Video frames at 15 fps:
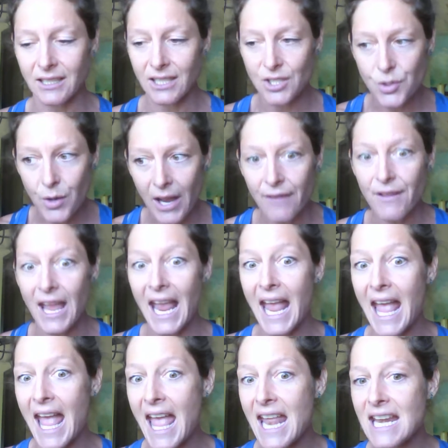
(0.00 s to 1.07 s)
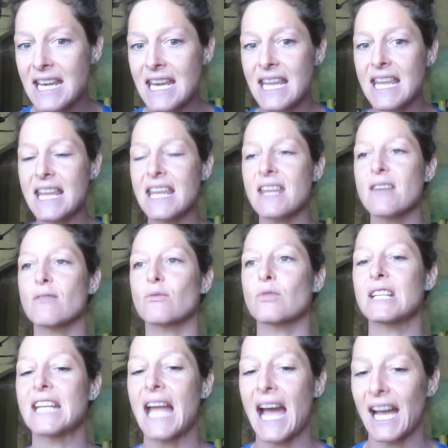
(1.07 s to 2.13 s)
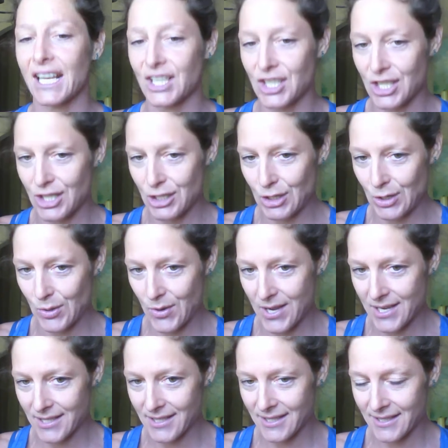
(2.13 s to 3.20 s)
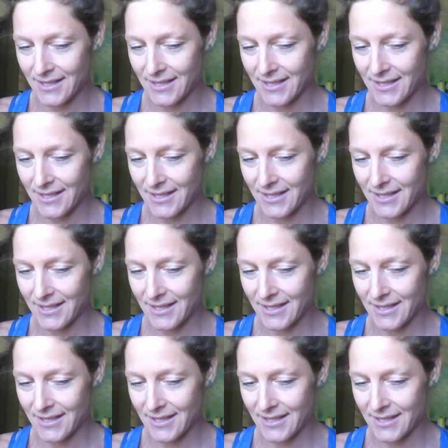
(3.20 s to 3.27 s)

Did you have any reaction to it?